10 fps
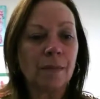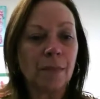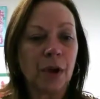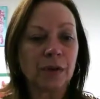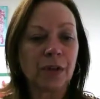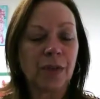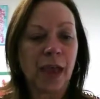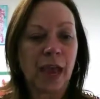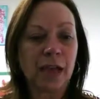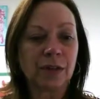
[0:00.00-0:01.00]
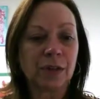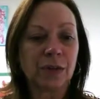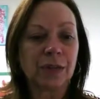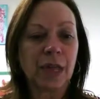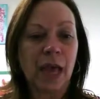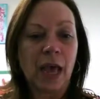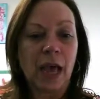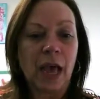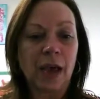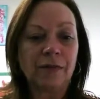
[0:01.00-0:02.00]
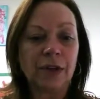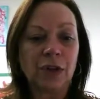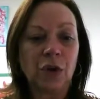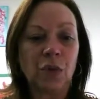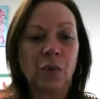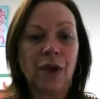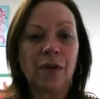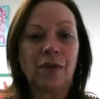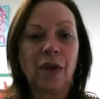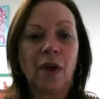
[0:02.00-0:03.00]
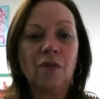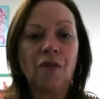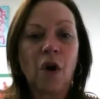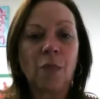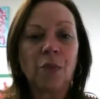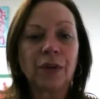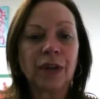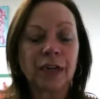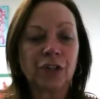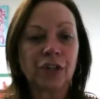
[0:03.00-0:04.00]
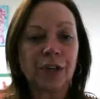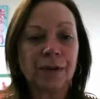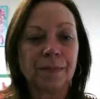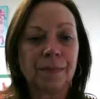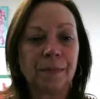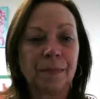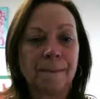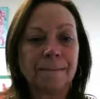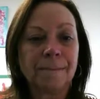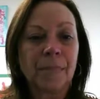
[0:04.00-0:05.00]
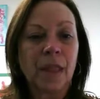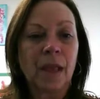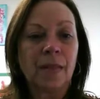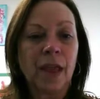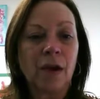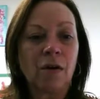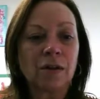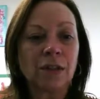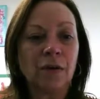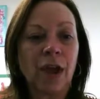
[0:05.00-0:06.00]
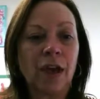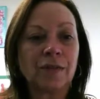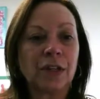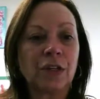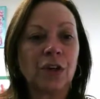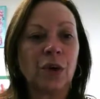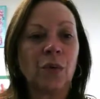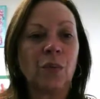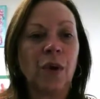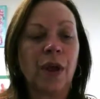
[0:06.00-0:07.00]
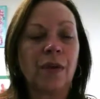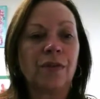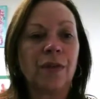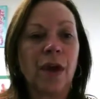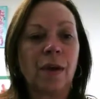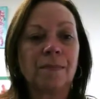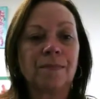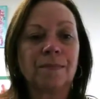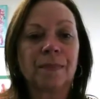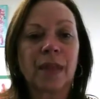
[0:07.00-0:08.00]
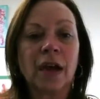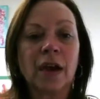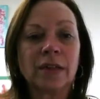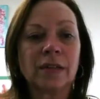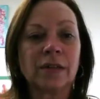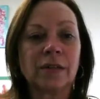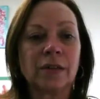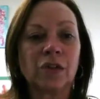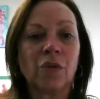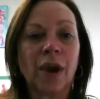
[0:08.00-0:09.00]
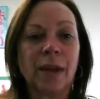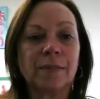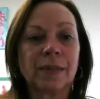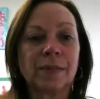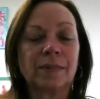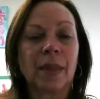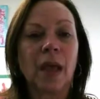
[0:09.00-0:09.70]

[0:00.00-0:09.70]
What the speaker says: Most of the hazards have to do with fall protection. They also have to do with cuts, scrapes,